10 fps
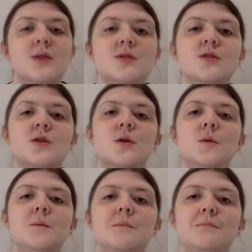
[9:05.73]

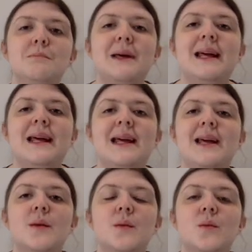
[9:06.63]
So, B.
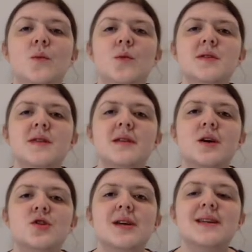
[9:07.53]
Was the
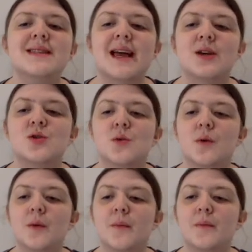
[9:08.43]
touching
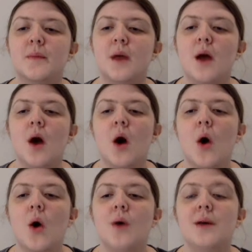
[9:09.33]
sexual?
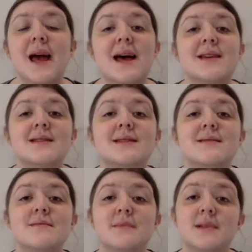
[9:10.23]

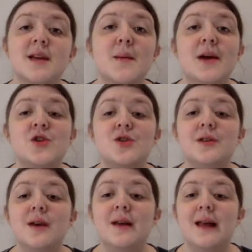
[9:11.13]
Yes, as I
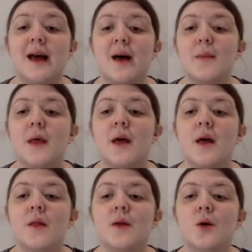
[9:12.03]
mentioned earlier,
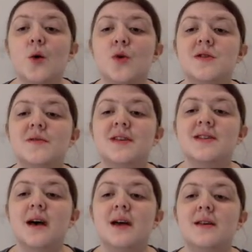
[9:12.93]
the courts have
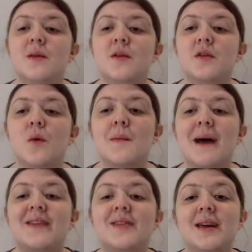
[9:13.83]
decided that a
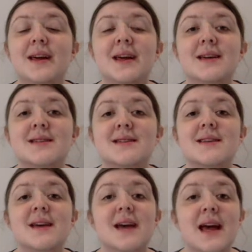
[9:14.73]
romantic
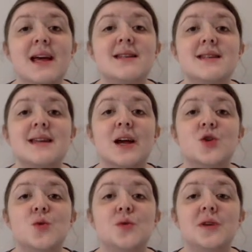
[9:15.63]
kiss is
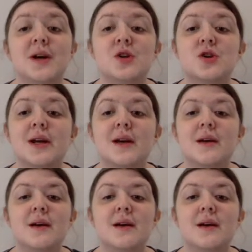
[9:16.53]
sexual touching.